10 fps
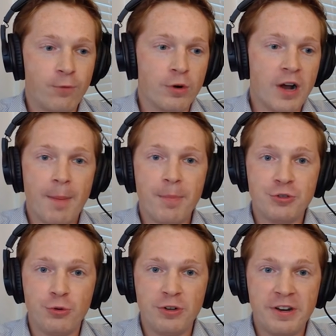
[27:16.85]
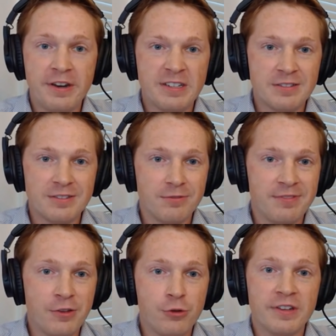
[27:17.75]
for opportunities
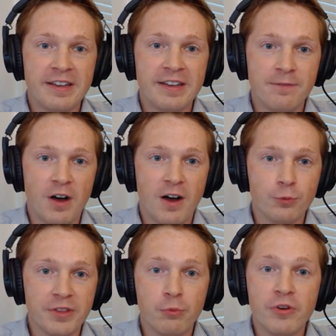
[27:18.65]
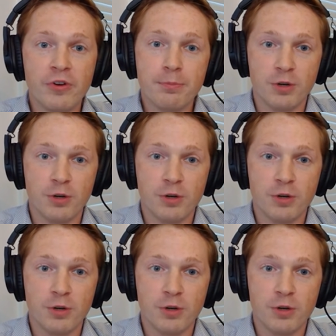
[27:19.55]
that you can get involved with with